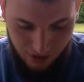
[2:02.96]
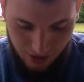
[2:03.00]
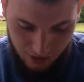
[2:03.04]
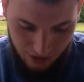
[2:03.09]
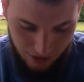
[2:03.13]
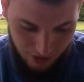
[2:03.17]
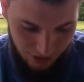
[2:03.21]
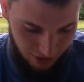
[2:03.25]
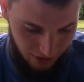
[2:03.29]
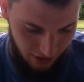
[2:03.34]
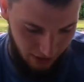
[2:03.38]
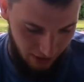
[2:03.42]

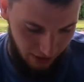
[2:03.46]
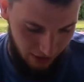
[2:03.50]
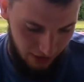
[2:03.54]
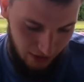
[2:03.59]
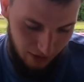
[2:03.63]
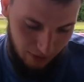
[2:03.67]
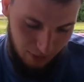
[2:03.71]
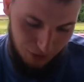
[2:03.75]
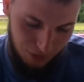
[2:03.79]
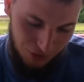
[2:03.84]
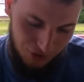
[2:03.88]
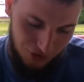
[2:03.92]
is like
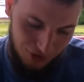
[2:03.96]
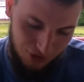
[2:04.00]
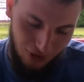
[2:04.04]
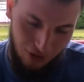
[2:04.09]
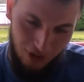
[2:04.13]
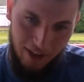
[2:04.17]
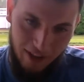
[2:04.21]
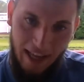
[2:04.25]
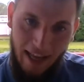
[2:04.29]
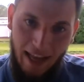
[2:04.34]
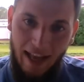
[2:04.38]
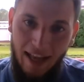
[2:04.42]
a
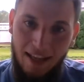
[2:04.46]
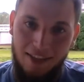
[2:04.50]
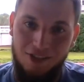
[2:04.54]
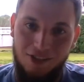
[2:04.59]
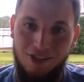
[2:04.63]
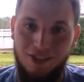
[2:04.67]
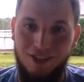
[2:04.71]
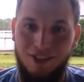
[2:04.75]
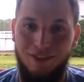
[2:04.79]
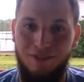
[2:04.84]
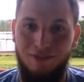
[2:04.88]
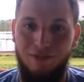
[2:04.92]

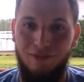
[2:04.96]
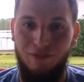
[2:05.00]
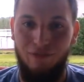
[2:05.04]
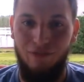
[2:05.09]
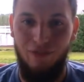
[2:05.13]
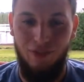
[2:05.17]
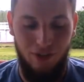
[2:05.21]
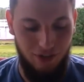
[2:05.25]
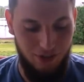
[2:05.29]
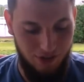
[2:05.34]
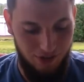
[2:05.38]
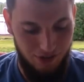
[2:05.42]
sarcastic
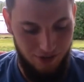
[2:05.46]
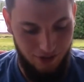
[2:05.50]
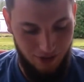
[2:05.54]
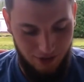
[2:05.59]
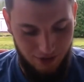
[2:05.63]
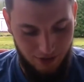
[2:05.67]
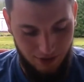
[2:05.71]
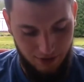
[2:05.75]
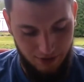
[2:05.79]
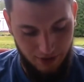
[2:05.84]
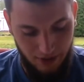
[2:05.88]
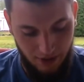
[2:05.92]
verse.
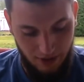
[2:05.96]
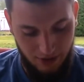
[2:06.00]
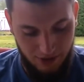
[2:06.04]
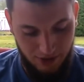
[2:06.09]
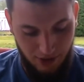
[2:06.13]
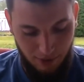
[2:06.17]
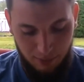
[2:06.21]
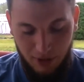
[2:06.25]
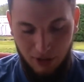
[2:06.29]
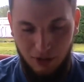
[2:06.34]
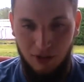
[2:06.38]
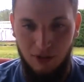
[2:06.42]
This is like
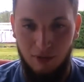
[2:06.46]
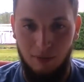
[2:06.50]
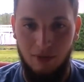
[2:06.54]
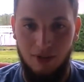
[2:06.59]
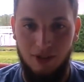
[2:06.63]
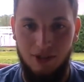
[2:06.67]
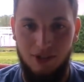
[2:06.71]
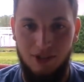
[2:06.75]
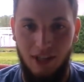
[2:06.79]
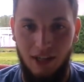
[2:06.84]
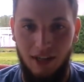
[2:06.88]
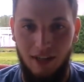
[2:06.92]
something you
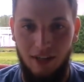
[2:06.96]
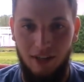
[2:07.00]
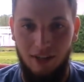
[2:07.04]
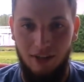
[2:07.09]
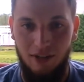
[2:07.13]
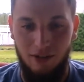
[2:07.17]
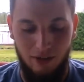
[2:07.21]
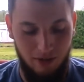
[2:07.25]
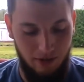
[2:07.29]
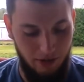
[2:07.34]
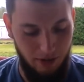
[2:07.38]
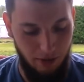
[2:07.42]
would say to
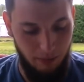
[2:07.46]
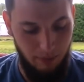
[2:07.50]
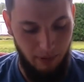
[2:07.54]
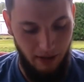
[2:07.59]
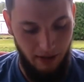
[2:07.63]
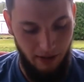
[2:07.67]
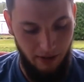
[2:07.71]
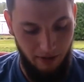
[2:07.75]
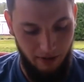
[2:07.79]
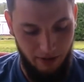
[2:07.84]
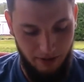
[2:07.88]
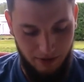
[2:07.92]
your
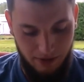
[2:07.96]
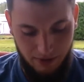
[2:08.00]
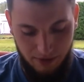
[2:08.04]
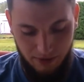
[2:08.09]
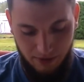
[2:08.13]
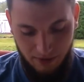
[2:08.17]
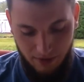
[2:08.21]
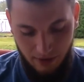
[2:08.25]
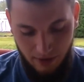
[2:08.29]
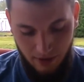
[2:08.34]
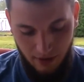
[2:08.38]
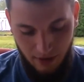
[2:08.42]
parents
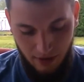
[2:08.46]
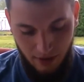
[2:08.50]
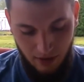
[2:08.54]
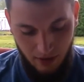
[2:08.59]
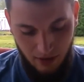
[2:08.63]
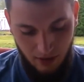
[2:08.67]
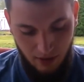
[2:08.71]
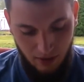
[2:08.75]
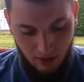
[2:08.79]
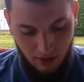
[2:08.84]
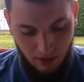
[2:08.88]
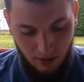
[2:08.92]

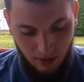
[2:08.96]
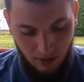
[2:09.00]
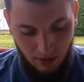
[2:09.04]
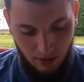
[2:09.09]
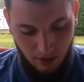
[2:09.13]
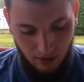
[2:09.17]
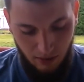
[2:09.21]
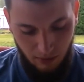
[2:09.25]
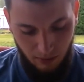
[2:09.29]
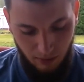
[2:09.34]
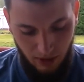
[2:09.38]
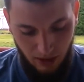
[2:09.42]

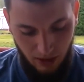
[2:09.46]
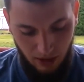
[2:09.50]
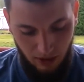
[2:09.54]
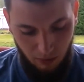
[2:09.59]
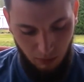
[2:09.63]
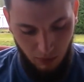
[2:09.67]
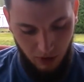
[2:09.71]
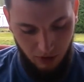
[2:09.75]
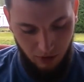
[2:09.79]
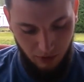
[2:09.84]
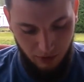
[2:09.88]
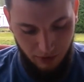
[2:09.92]

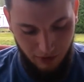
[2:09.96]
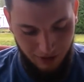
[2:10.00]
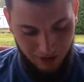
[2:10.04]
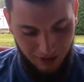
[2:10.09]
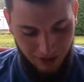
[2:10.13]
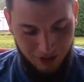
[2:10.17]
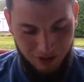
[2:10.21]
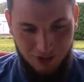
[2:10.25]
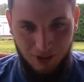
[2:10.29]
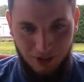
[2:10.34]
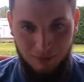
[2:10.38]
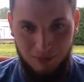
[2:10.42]
when you think
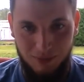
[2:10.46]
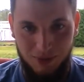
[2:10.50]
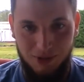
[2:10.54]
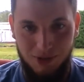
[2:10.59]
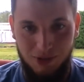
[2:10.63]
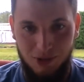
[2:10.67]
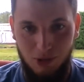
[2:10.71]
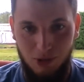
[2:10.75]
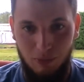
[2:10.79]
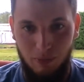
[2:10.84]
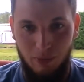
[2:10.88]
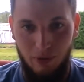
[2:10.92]
that it's something
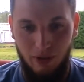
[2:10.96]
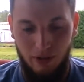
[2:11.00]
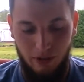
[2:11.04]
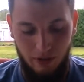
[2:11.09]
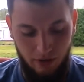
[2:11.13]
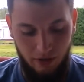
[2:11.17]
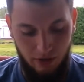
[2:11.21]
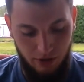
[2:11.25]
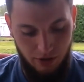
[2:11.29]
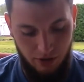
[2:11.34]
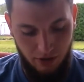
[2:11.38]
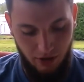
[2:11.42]
stupid and
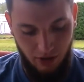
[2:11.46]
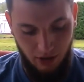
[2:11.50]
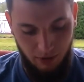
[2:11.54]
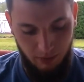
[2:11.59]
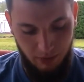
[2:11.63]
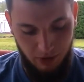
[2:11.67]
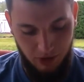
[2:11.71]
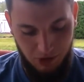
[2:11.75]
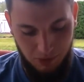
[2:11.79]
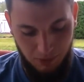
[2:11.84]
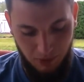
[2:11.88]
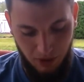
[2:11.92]
you're just trying to
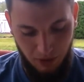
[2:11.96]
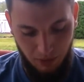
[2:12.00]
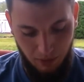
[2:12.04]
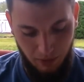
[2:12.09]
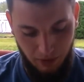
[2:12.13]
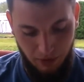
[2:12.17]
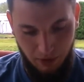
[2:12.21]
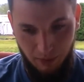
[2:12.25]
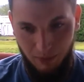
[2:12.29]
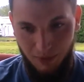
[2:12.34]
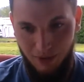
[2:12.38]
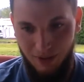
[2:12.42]
be smart
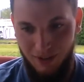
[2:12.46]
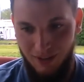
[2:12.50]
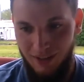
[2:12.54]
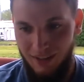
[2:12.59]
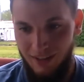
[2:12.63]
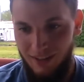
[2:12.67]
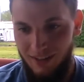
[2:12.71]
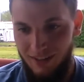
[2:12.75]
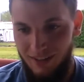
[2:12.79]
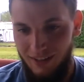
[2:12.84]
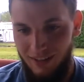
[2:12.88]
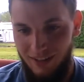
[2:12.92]
with them.
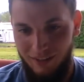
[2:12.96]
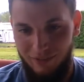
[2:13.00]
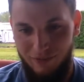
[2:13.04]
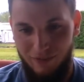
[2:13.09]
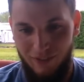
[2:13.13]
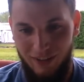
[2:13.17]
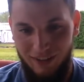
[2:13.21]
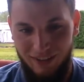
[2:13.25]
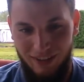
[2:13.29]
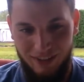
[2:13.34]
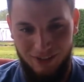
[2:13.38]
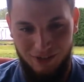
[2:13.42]
And I
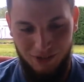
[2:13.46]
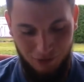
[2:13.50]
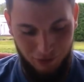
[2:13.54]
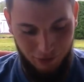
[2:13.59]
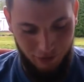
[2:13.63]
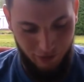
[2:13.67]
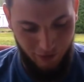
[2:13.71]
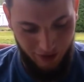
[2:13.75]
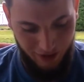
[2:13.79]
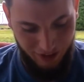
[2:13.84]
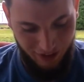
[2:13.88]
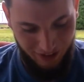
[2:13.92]
find that so
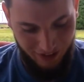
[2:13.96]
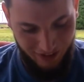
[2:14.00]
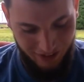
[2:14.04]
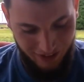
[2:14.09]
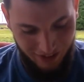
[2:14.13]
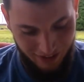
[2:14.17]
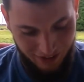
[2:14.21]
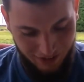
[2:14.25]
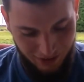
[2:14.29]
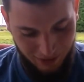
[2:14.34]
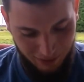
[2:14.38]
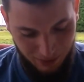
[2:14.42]
funny
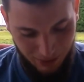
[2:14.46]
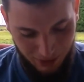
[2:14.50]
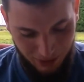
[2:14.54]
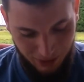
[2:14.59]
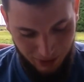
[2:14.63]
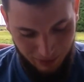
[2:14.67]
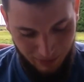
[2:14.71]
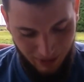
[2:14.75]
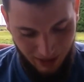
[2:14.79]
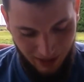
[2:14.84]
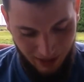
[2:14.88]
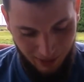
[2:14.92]
that it's in the middle
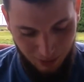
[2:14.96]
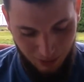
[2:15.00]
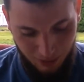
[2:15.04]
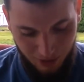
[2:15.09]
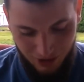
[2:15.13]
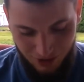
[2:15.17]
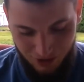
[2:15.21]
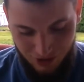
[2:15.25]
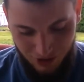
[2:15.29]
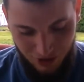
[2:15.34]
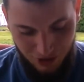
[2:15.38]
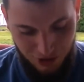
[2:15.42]
of the Bible,
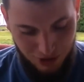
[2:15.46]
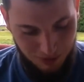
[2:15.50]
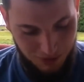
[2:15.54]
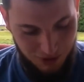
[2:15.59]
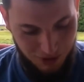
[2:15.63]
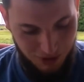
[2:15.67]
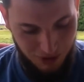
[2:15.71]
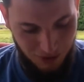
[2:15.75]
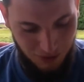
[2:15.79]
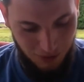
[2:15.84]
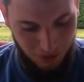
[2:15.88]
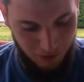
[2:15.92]
because Egypt's
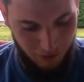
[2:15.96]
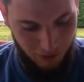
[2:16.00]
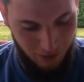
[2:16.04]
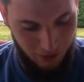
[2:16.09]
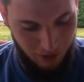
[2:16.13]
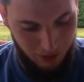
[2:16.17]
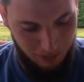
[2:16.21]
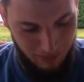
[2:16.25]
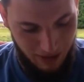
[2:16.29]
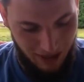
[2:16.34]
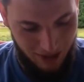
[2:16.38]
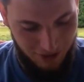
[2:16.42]
known for
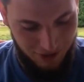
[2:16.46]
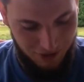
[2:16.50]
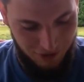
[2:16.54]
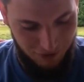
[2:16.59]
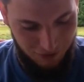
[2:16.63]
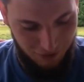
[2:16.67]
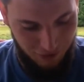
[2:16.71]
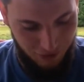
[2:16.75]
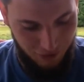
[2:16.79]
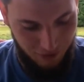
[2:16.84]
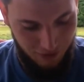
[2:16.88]
their massive,